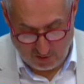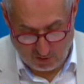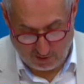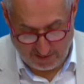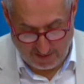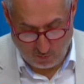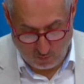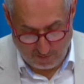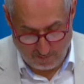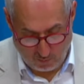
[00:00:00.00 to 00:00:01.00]
targeting
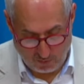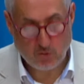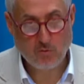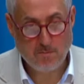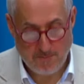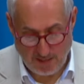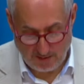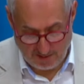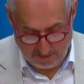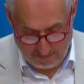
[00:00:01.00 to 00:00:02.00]
1.2
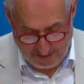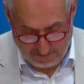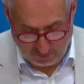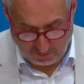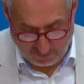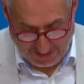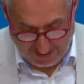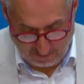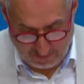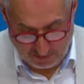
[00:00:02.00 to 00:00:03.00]
million people to
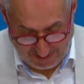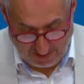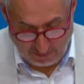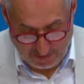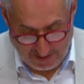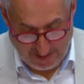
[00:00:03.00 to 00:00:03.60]
help.